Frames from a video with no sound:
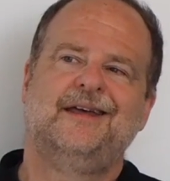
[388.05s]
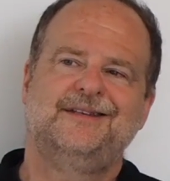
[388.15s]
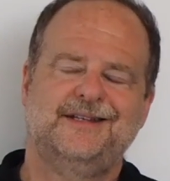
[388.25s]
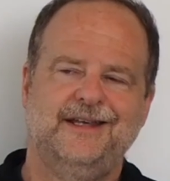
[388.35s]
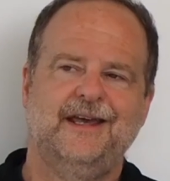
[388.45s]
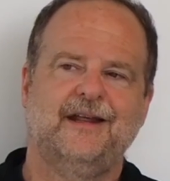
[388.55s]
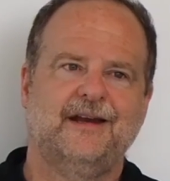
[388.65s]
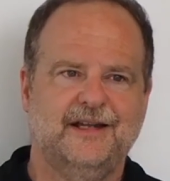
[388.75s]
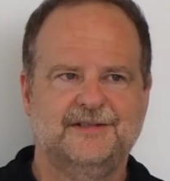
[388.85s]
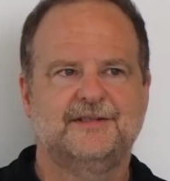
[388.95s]
to get an
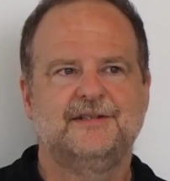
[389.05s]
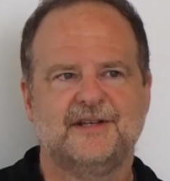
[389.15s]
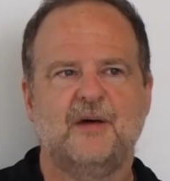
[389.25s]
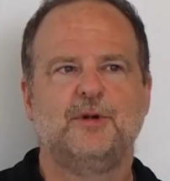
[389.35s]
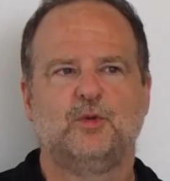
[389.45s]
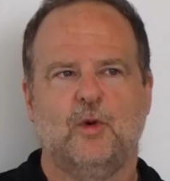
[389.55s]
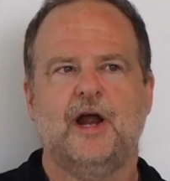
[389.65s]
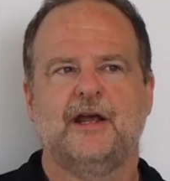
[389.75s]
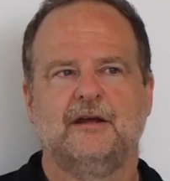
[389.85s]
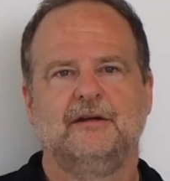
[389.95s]
instance up and
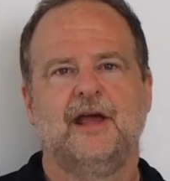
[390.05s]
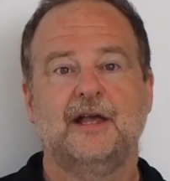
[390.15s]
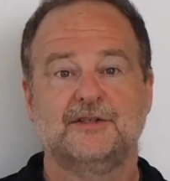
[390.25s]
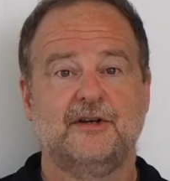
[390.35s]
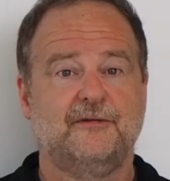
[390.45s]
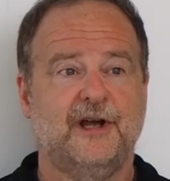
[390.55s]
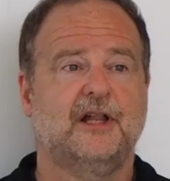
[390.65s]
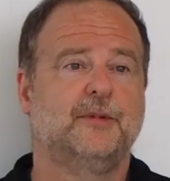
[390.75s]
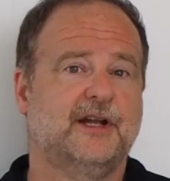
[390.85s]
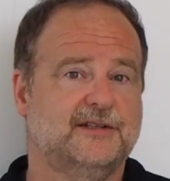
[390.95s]
running as the
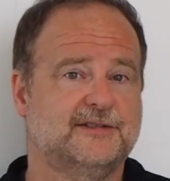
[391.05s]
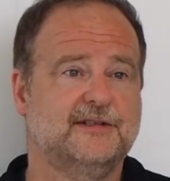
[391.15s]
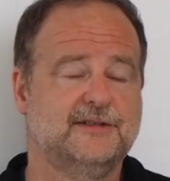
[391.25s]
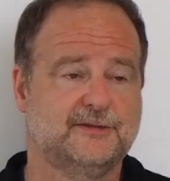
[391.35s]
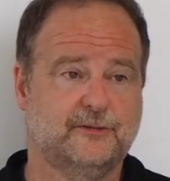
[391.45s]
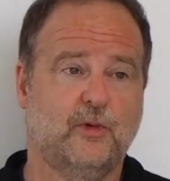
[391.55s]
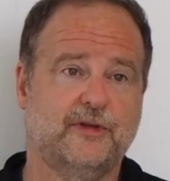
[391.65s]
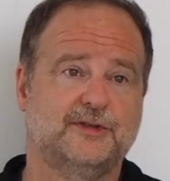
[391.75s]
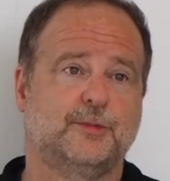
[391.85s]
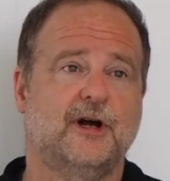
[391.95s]
development instance for
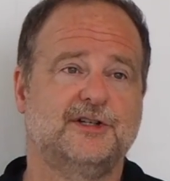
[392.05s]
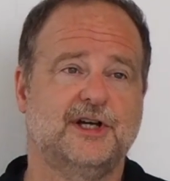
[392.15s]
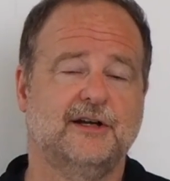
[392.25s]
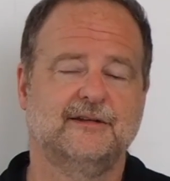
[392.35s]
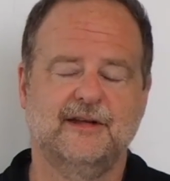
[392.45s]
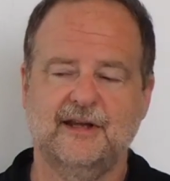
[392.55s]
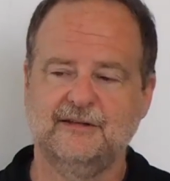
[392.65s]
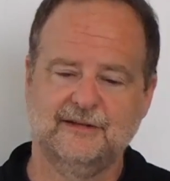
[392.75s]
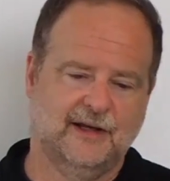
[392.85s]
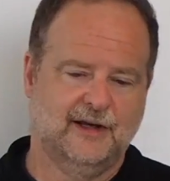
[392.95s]
this project?
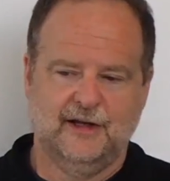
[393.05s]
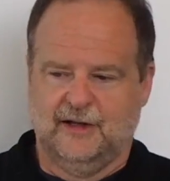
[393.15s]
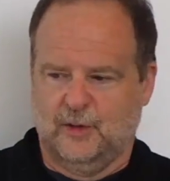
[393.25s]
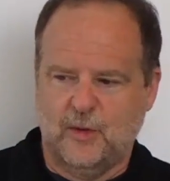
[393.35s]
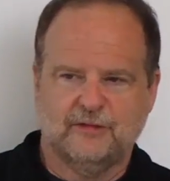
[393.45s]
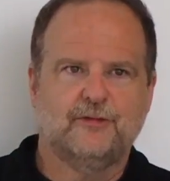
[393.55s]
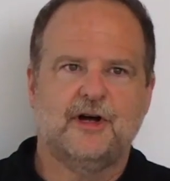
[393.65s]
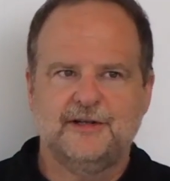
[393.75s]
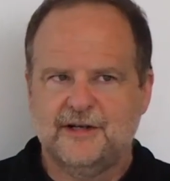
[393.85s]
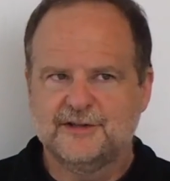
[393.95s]
And whoever
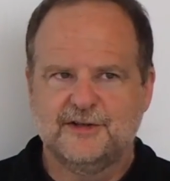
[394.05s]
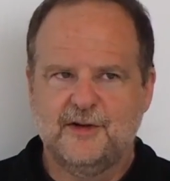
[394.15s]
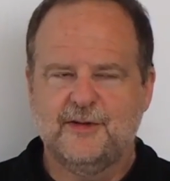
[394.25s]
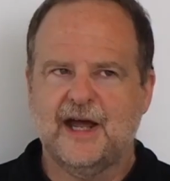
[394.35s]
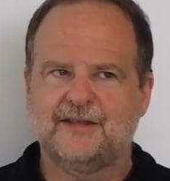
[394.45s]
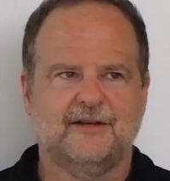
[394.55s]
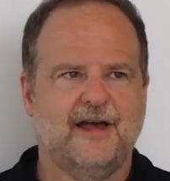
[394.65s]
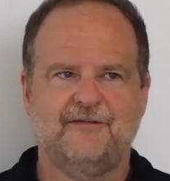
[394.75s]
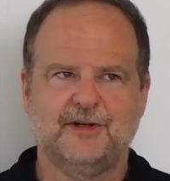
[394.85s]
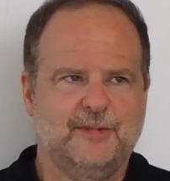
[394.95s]
volunteers to do that, they'll
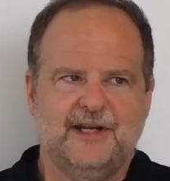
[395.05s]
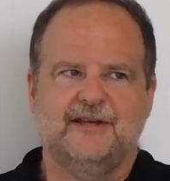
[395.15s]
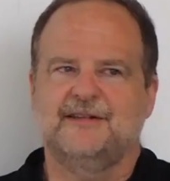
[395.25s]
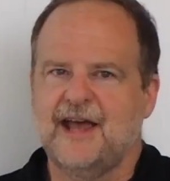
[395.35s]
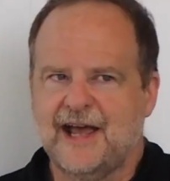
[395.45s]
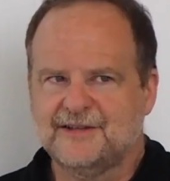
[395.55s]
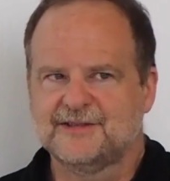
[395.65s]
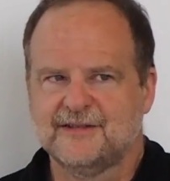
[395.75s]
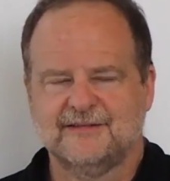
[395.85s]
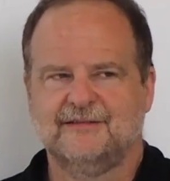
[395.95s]
have an immediate task.